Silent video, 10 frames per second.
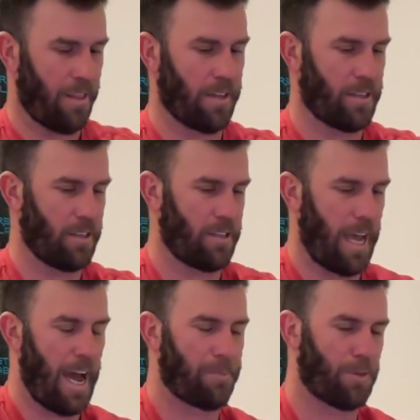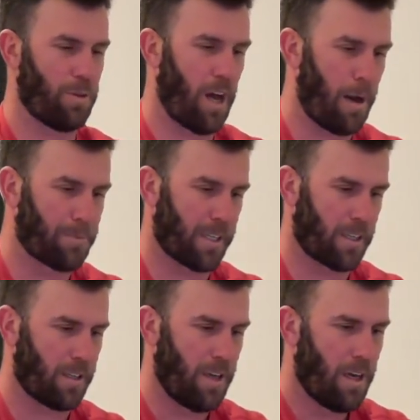This is absolute. Optic
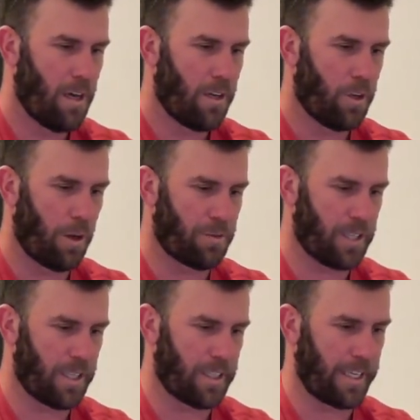U F C is